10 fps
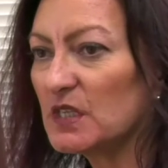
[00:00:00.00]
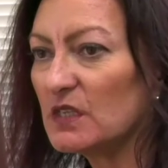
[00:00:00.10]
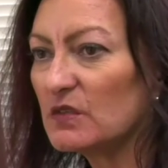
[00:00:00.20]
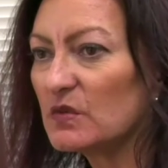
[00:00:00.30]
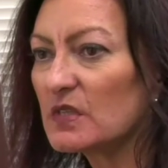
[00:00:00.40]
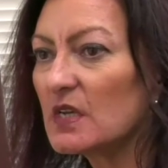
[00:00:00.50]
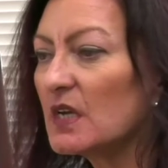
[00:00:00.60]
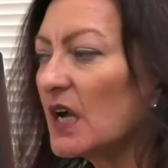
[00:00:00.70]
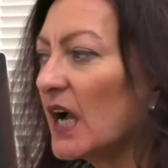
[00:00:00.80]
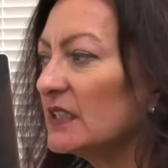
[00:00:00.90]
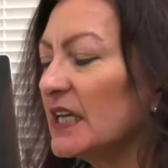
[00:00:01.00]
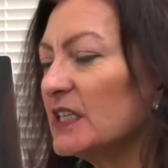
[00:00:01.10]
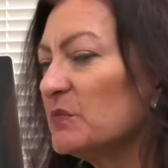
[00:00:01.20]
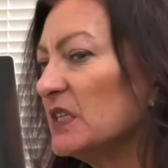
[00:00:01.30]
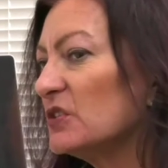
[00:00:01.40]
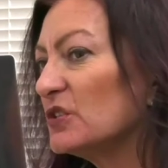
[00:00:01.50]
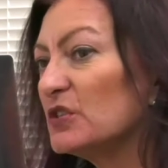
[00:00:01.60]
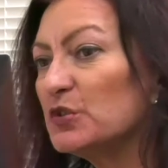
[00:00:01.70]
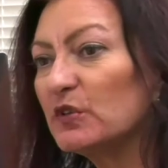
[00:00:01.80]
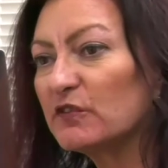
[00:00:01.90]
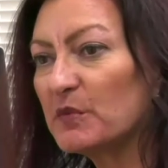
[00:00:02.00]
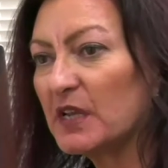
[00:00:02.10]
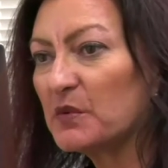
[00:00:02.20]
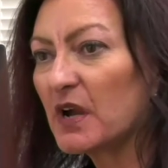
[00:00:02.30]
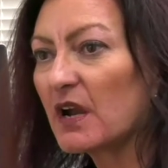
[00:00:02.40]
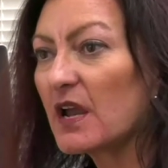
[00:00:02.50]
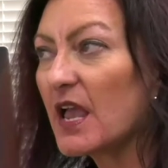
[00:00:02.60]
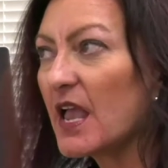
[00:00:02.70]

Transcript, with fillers: to use. I like it because you can do it from anywhere.